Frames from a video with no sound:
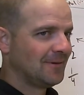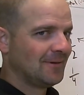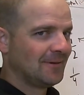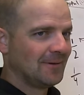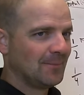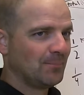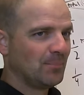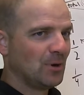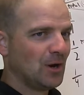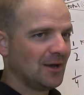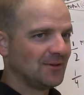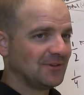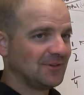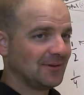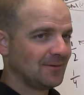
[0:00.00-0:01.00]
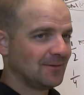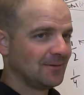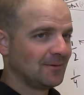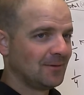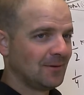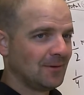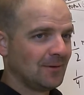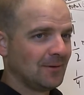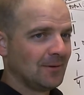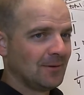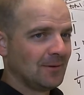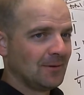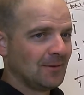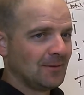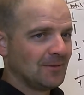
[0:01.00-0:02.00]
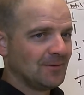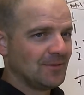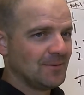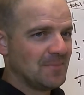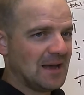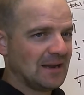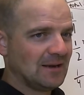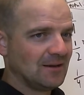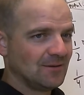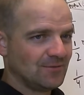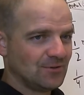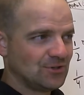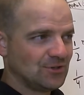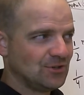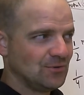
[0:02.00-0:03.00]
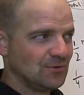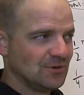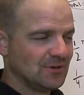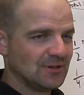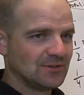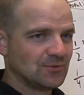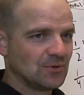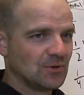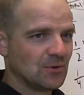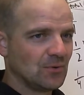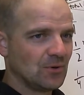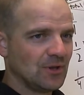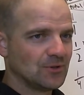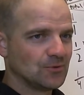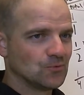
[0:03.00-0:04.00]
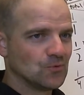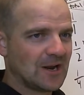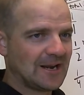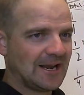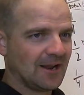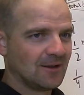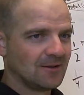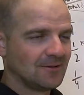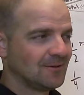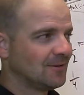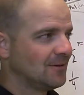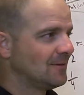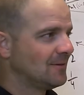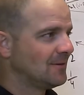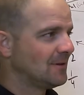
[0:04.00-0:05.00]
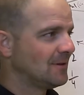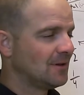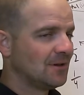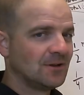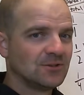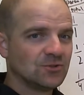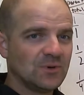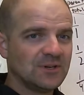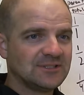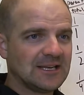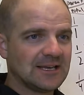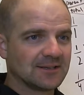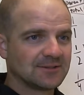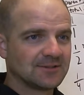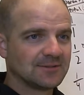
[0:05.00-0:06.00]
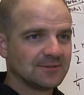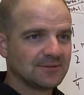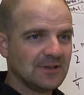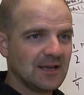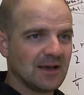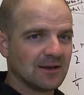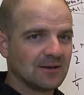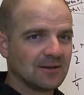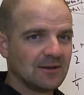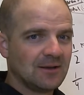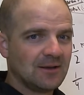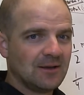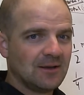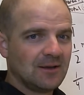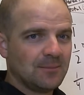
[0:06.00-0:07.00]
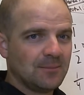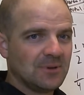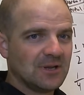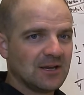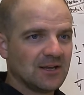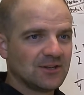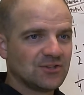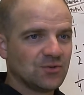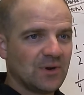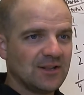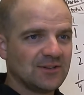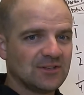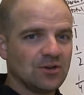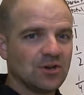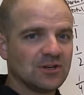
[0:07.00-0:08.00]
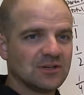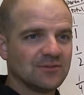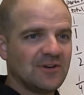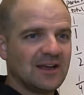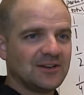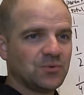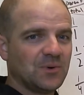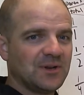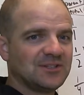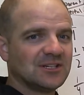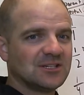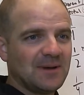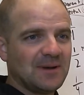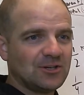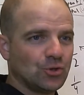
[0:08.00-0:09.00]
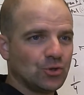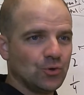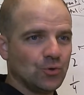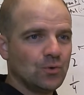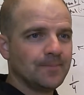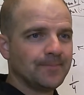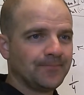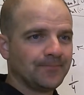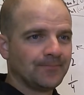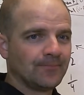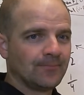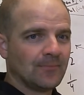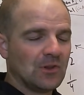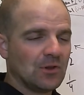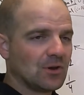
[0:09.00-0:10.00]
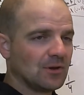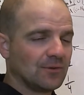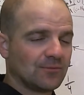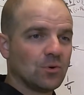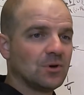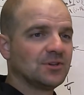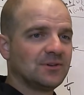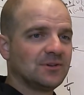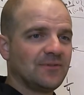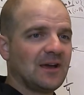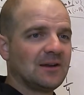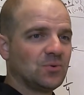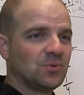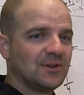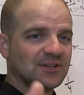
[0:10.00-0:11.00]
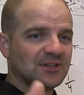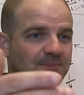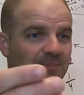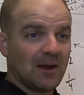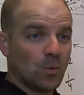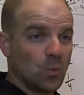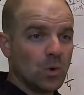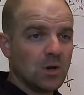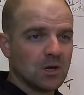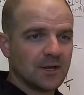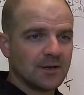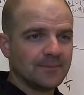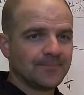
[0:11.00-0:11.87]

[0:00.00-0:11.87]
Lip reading: I'm pausing. The mind of the student is running. 26, yeah. Because you can divide 26 by 2. You can, of course, divide 26 by 1.